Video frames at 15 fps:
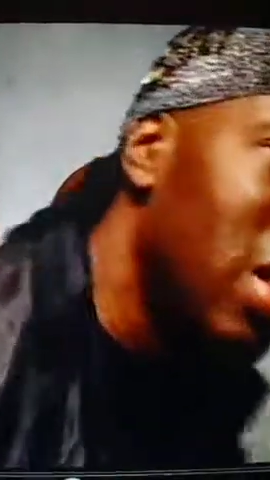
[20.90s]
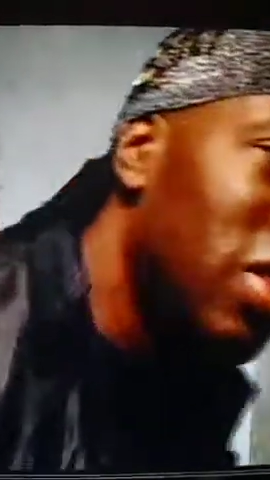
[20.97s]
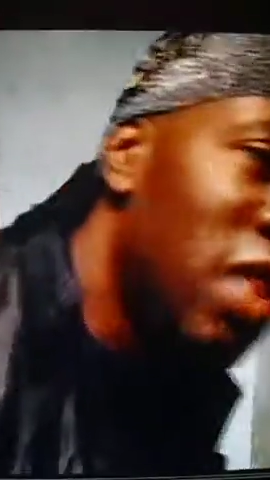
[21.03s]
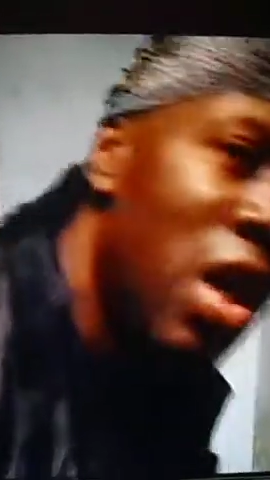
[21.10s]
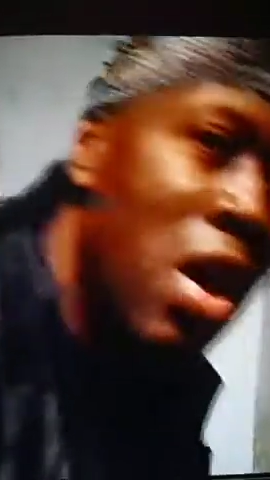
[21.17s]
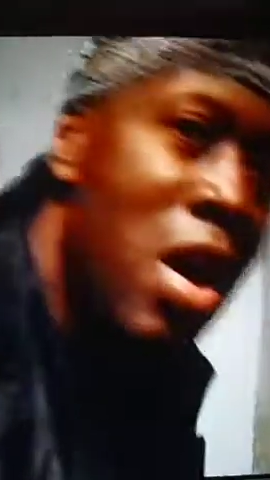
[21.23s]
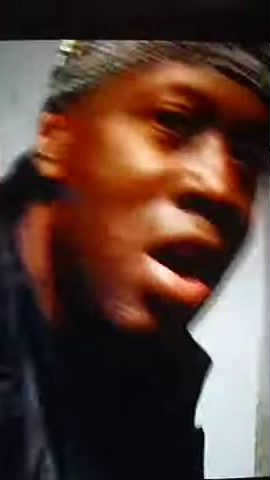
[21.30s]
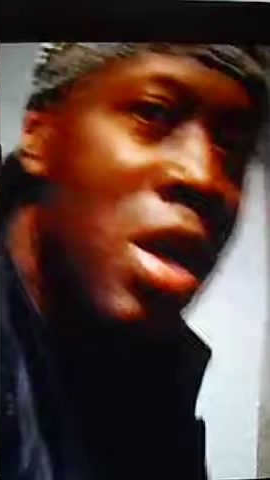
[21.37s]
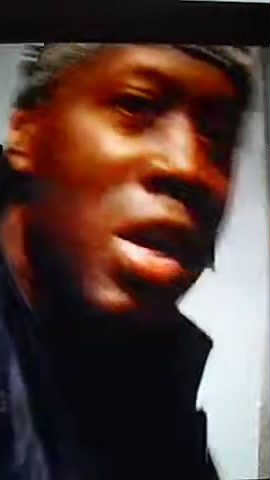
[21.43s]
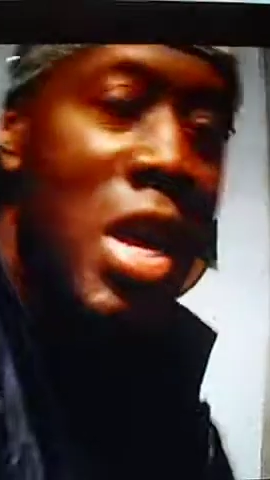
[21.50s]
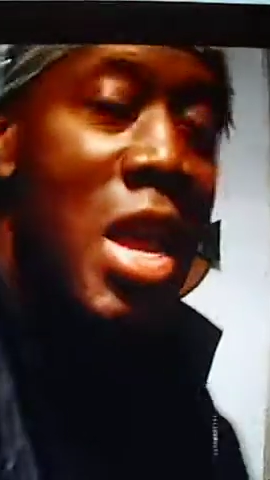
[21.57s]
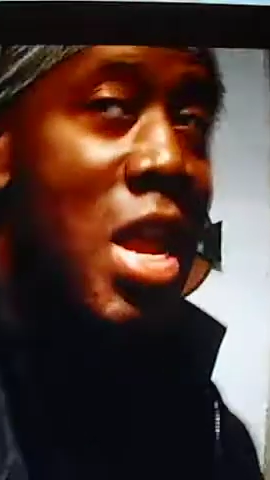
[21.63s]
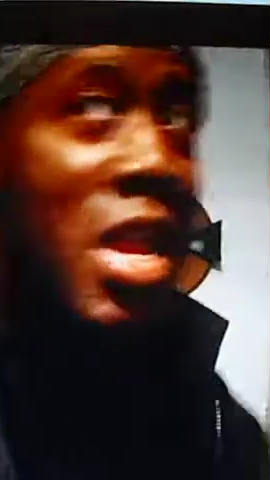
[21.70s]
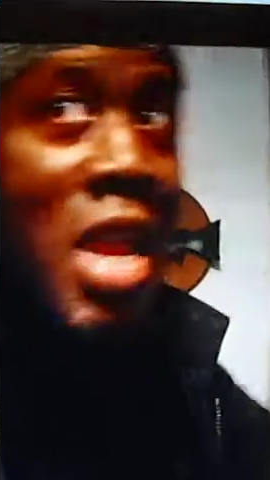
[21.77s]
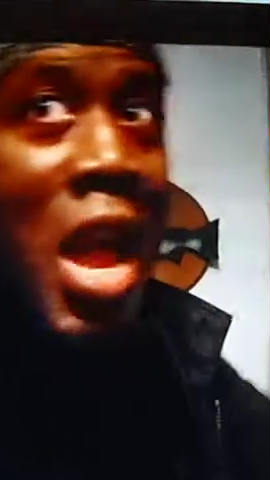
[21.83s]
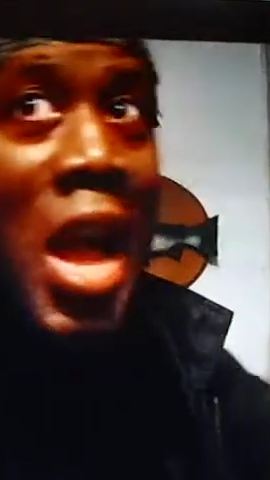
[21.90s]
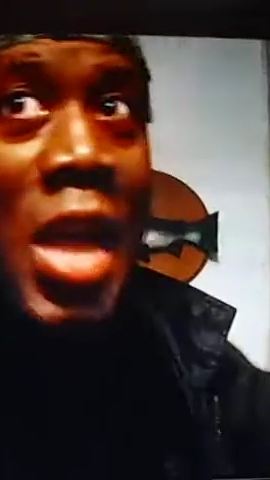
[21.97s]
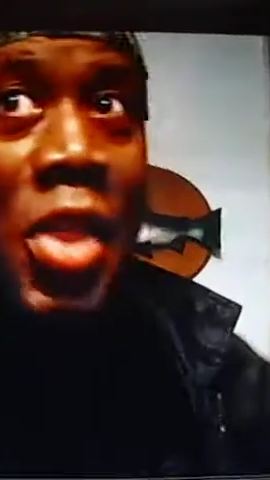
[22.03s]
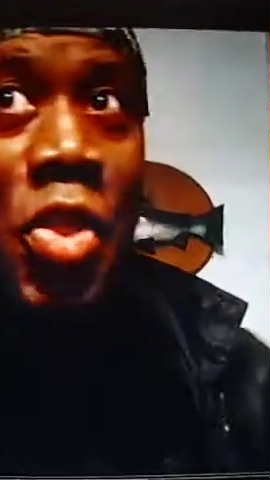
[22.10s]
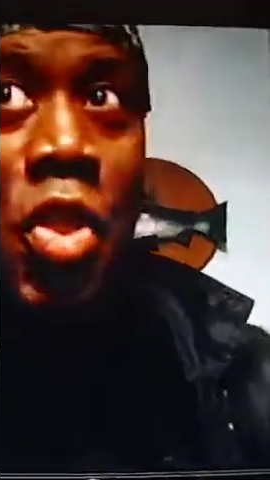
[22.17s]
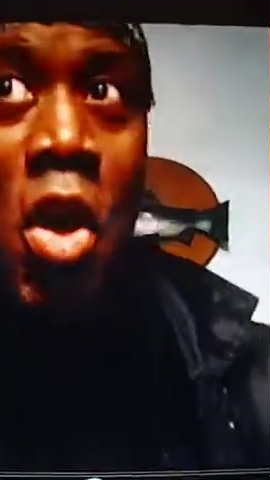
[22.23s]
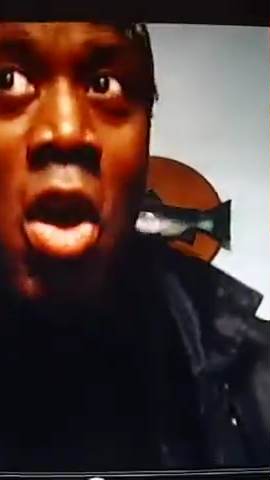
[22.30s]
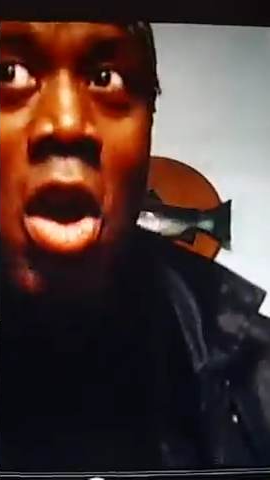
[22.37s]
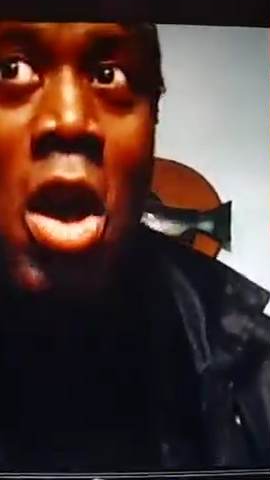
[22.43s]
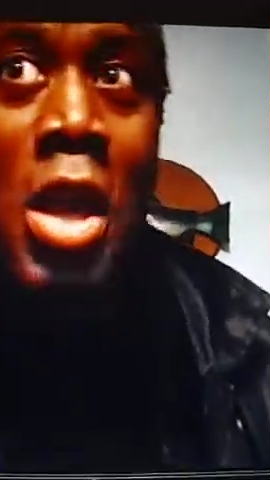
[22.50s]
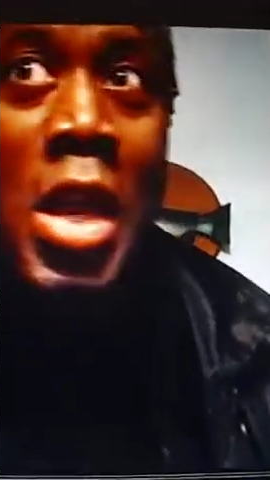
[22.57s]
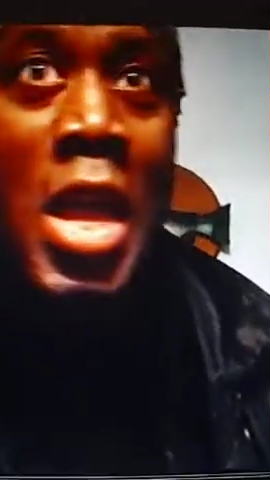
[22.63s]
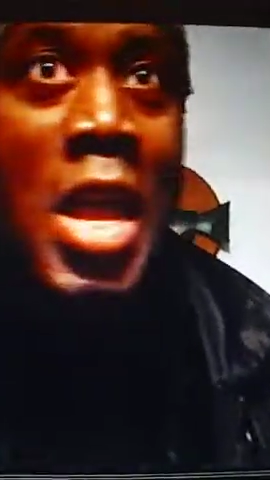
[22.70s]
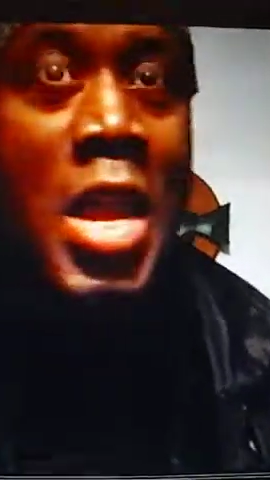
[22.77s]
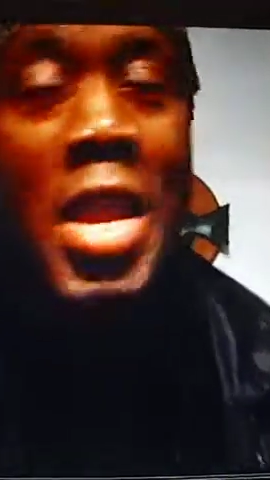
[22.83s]
Thought and I thought
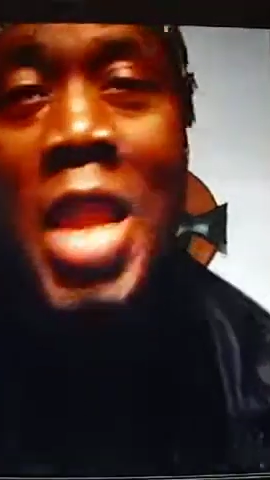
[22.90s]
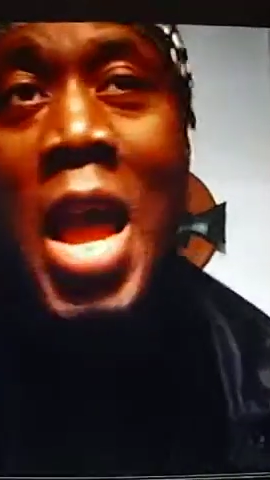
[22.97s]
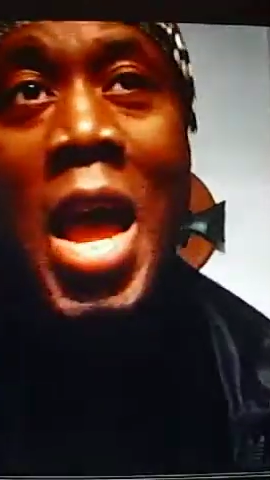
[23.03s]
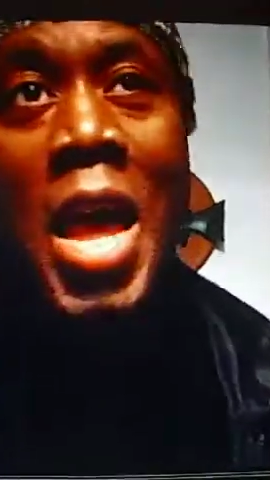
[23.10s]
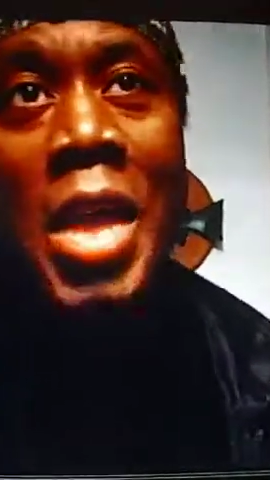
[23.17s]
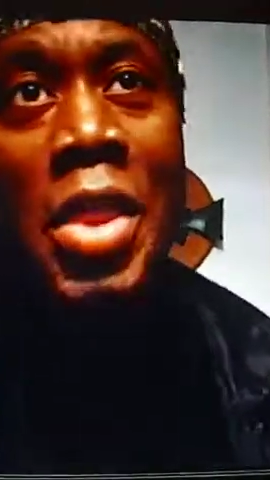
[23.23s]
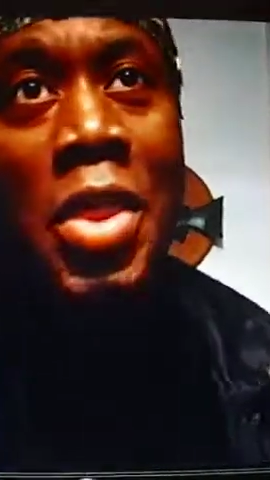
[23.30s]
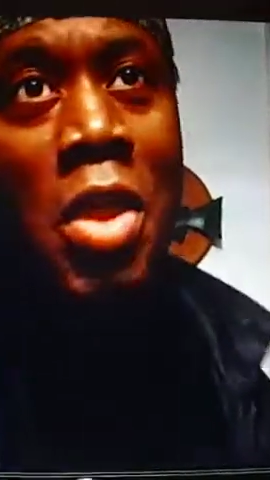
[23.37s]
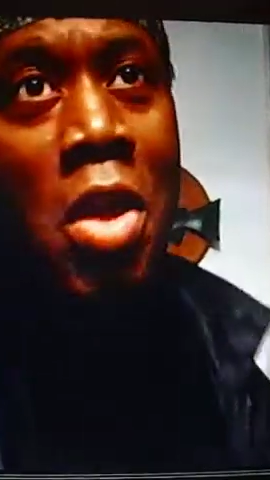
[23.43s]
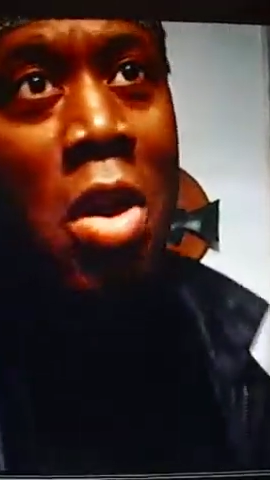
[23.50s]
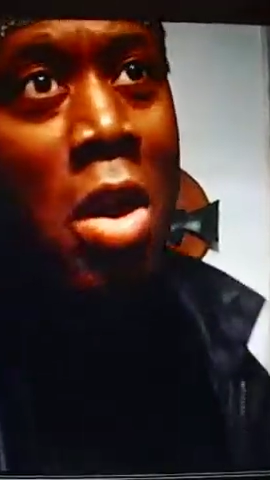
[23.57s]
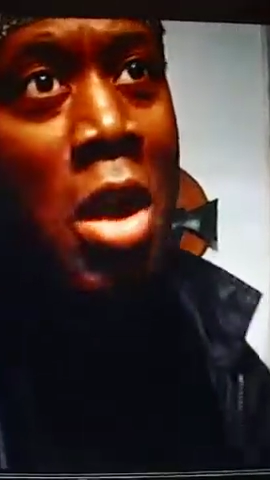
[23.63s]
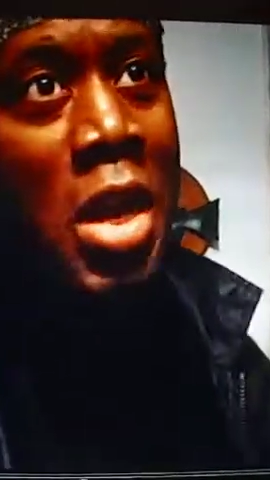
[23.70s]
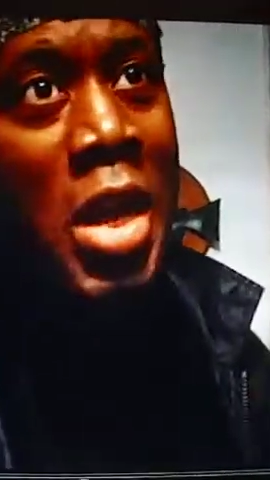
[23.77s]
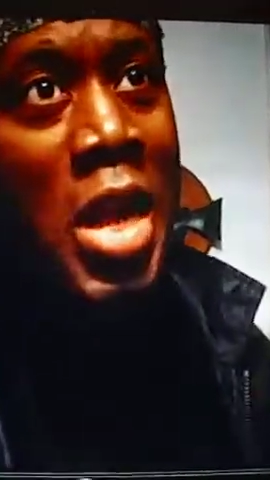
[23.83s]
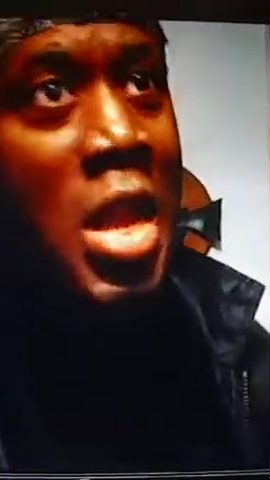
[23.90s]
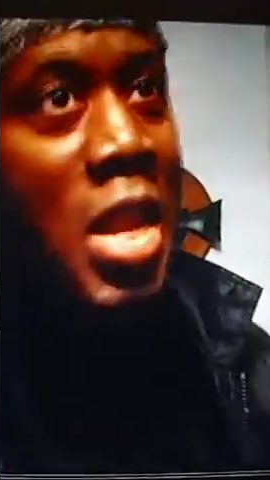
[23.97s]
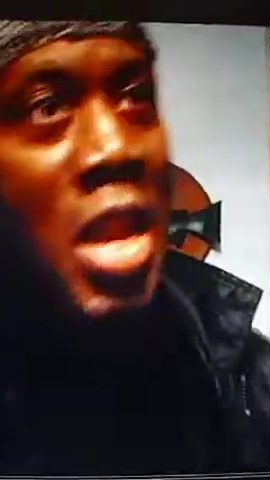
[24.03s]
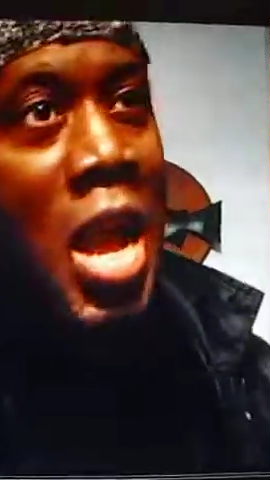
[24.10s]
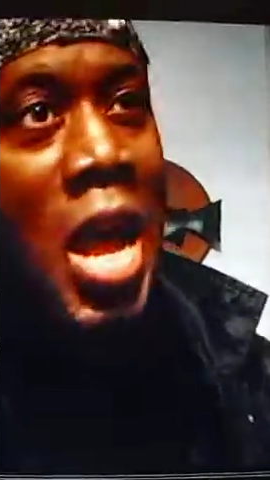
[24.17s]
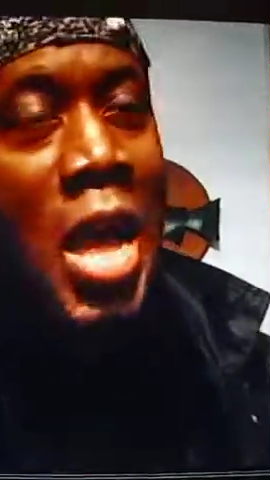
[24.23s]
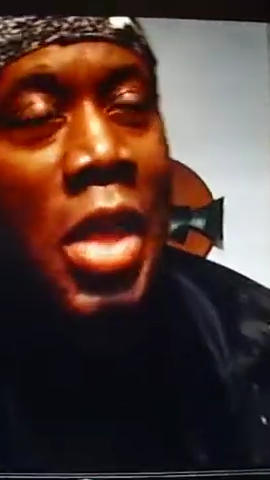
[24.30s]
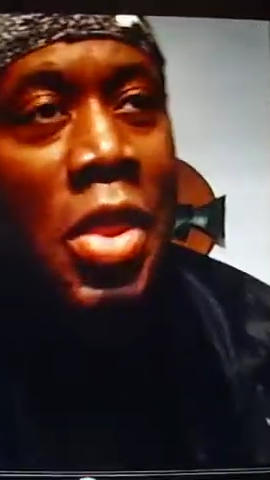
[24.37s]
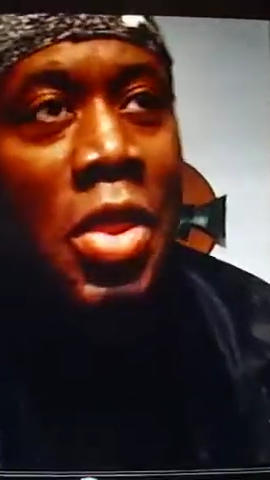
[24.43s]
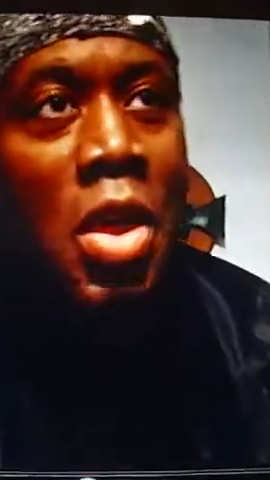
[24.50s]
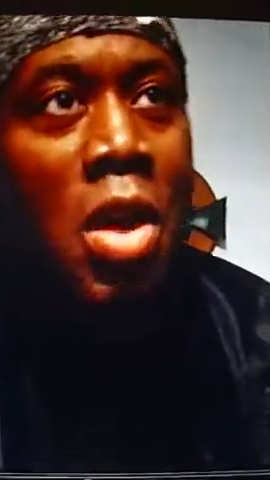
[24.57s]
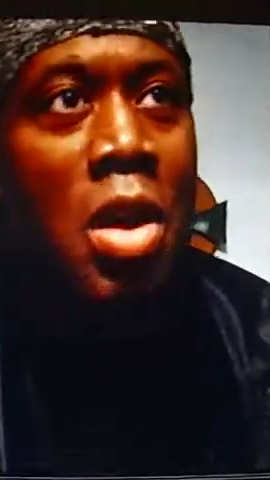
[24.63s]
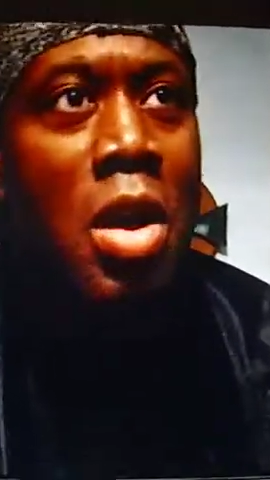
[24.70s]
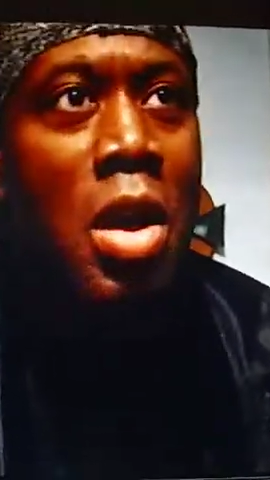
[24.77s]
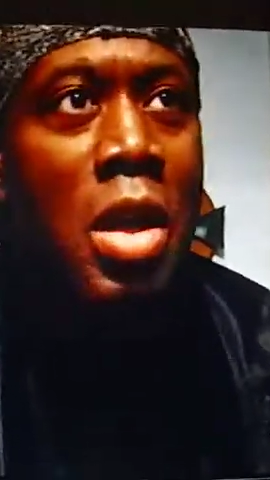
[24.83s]
and I thought and I
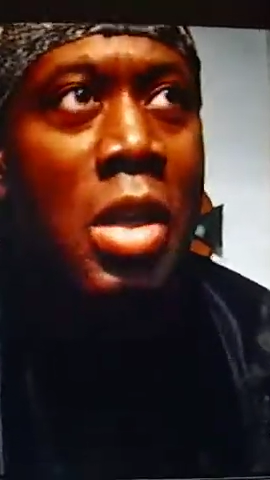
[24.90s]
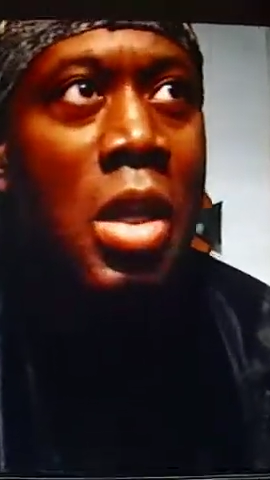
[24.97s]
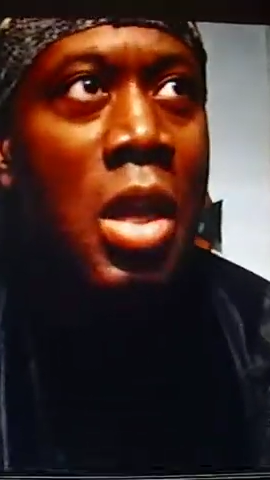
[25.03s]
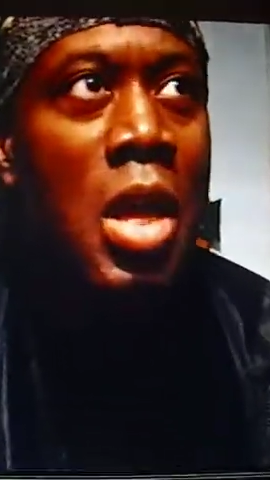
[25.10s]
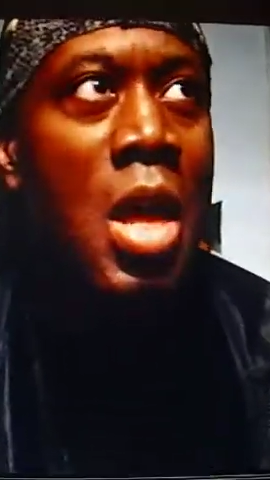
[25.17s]
thought